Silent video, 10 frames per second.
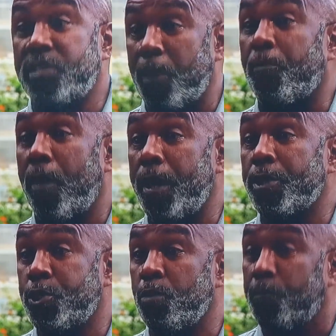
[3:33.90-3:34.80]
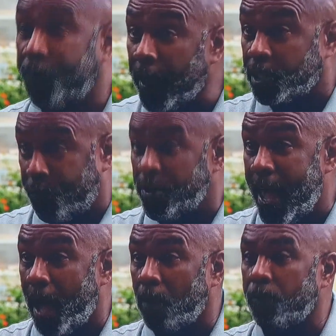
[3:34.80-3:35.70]
is a temporary issue fixed for
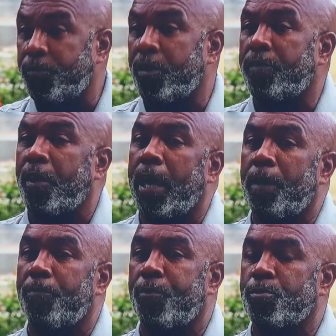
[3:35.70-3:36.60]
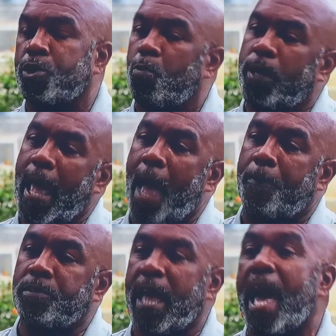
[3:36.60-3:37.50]
now to, to get them through, so what happens